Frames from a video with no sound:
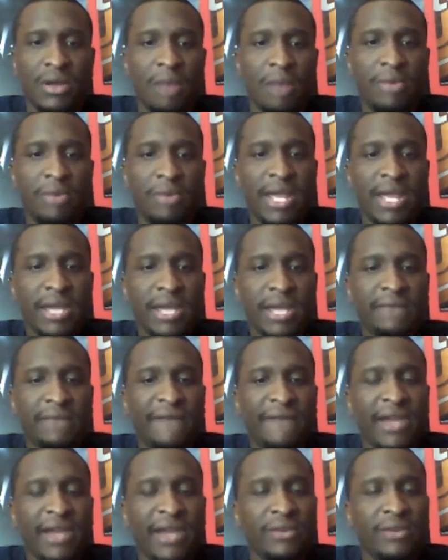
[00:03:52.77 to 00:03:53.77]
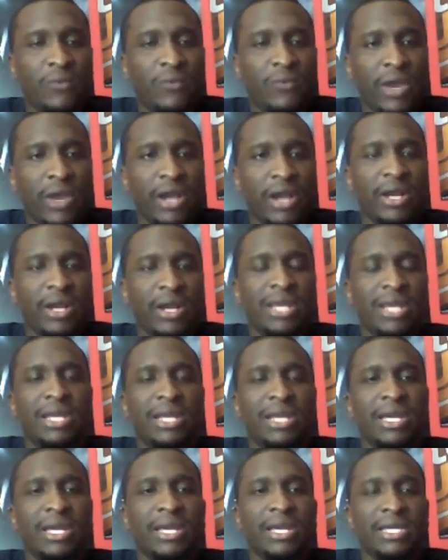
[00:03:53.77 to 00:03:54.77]
But he gotta find it where he can
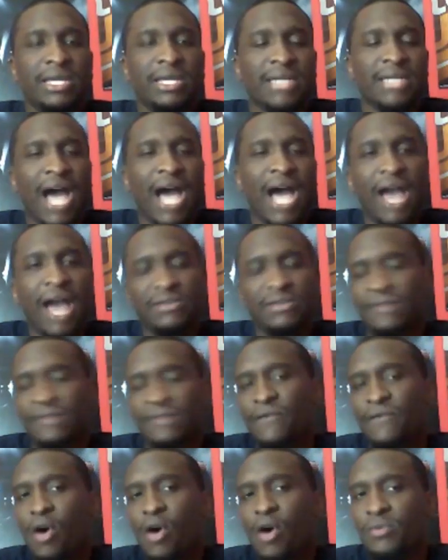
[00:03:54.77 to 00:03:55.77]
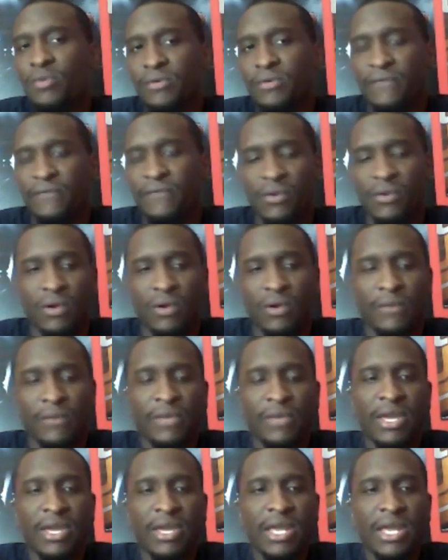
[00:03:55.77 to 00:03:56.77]
get his guys involved on the floor.
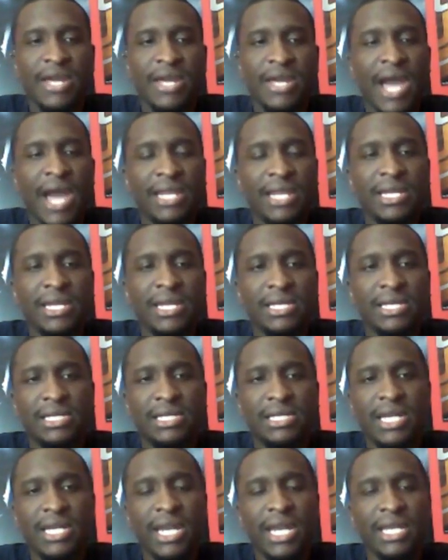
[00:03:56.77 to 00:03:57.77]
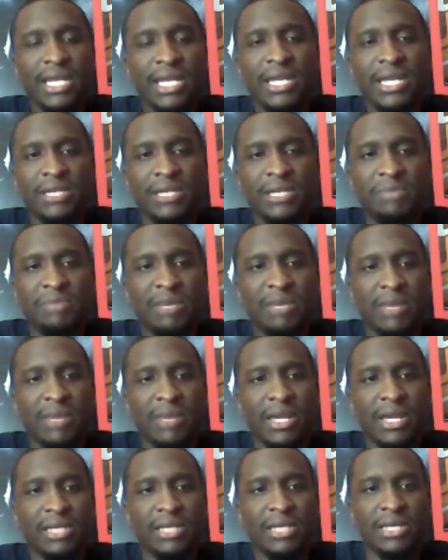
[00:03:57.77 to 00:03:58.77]
He gotta lead his big
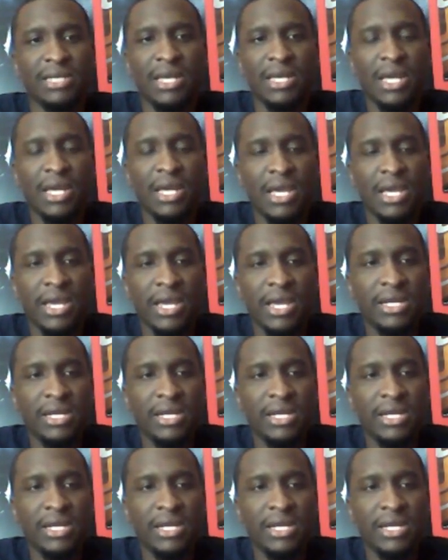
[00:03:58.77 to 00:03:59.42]
mans and